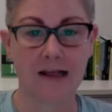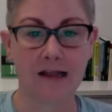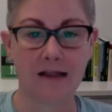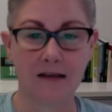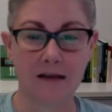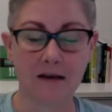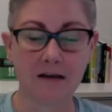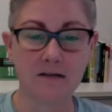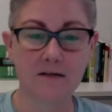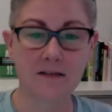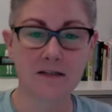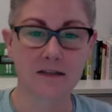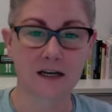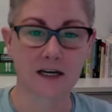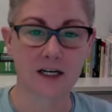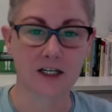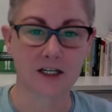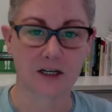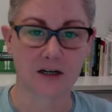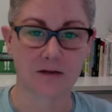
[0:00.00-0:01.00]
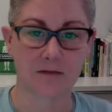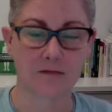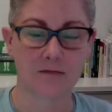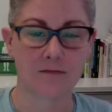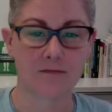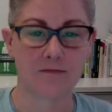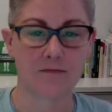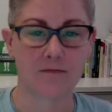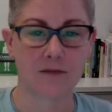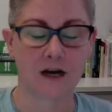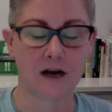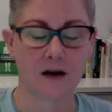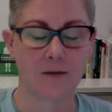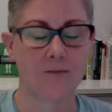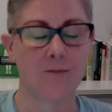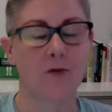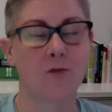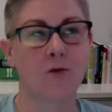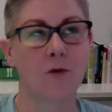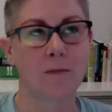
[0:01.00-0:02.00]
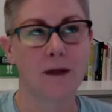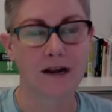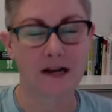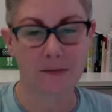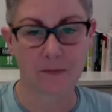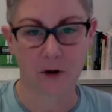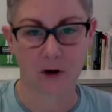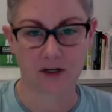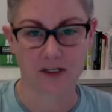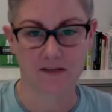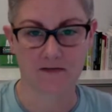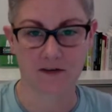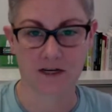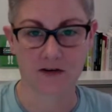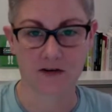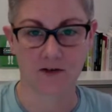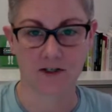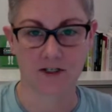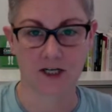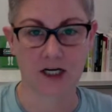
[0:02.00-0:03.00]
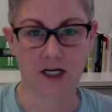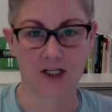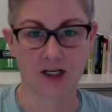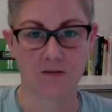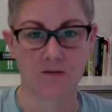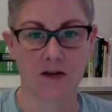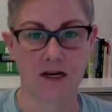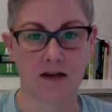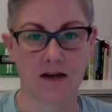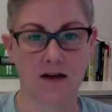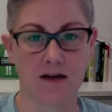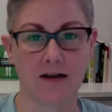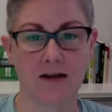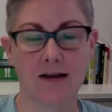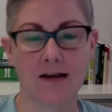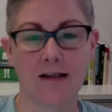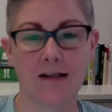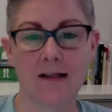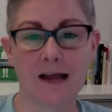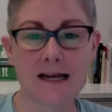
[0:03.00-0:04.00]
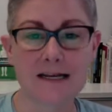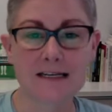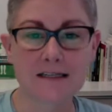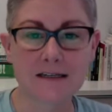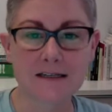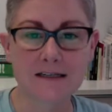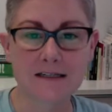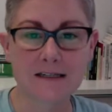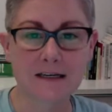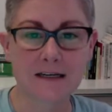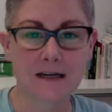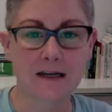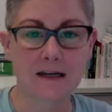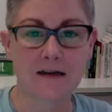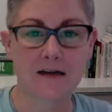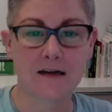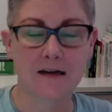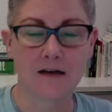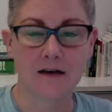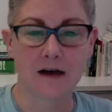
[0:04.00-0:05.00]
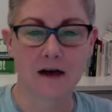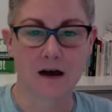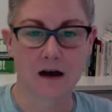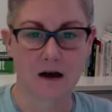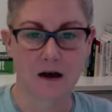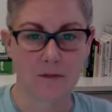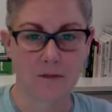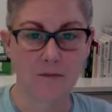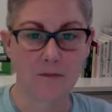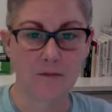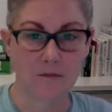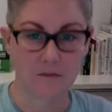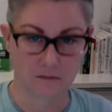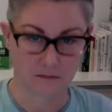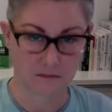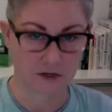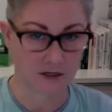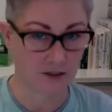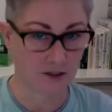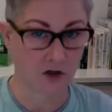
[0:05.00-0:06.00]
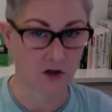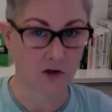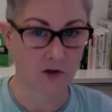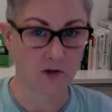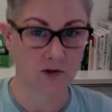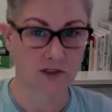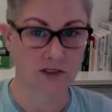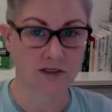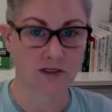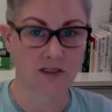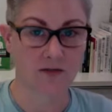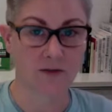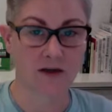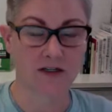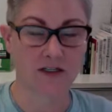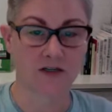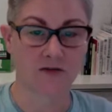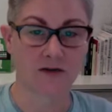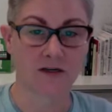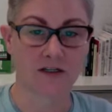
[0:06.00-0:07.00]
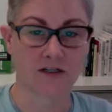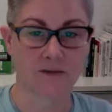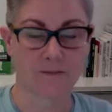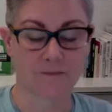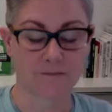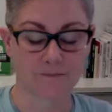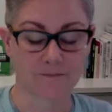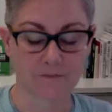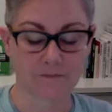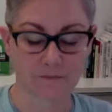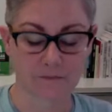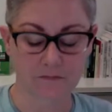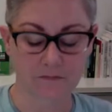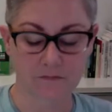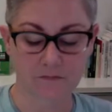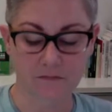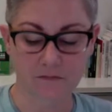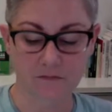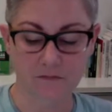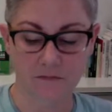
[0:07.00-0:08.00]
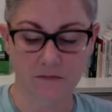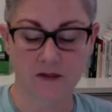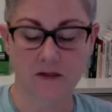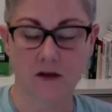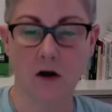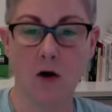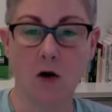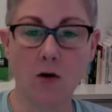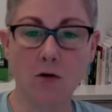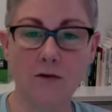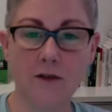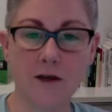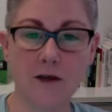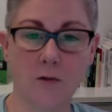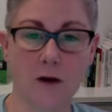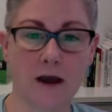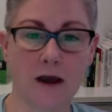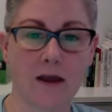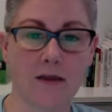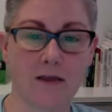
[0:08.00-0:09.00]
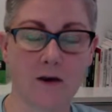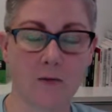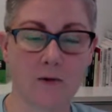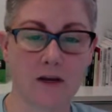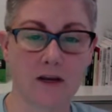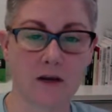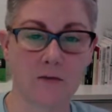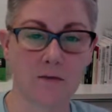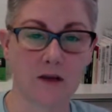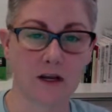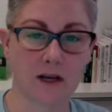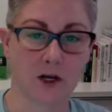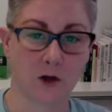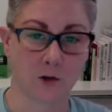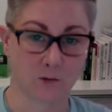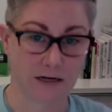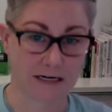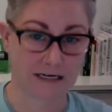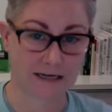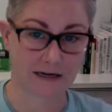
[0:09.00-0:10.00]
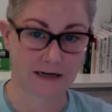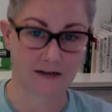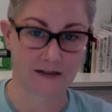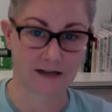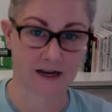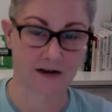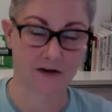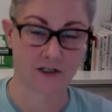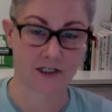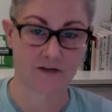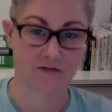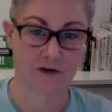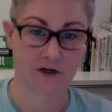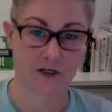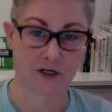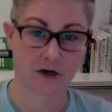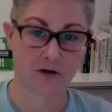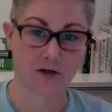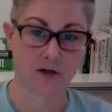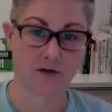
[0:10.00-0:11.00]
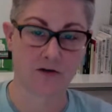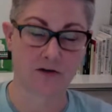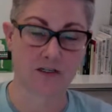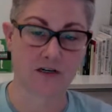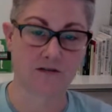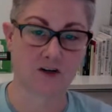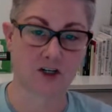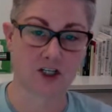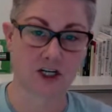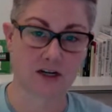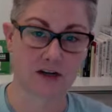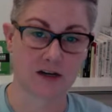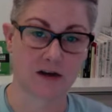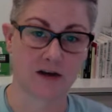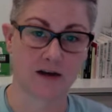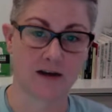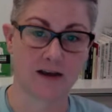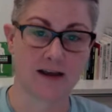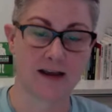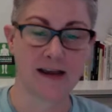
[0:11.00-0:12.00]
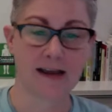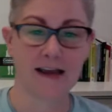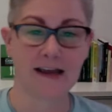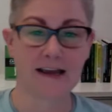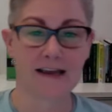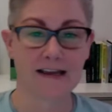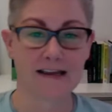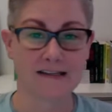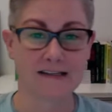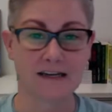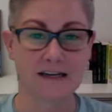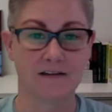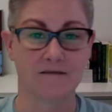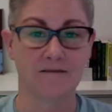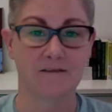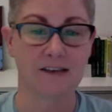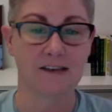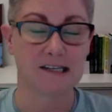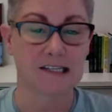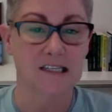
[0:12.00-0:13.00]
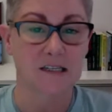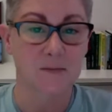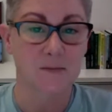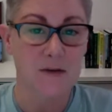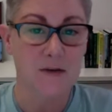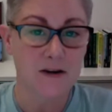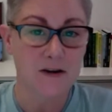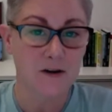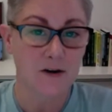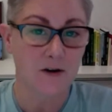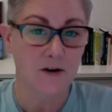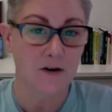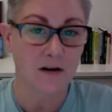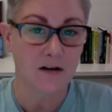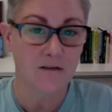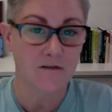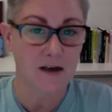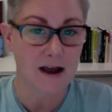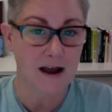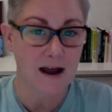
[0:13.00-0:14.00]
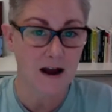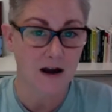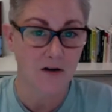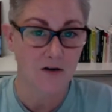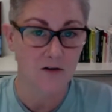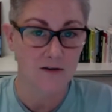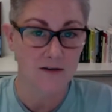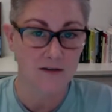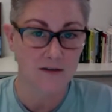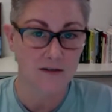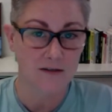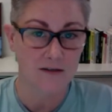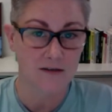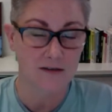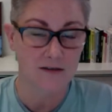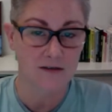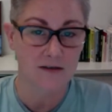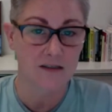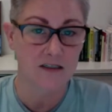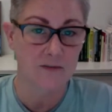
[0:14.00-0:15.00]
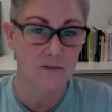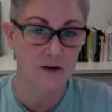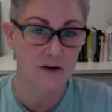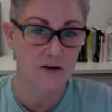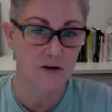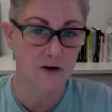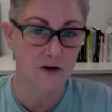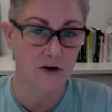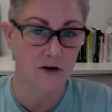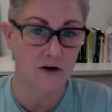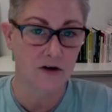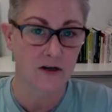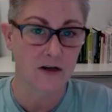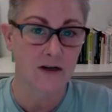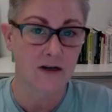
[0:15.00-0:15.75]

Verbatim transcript: legalization, uh, the remaining parts of legalization, meaning licensing, um, adult use dispensaries. The only way that we can begin retail sales for adult use in Virginia is if the Speaker of the House, Speaker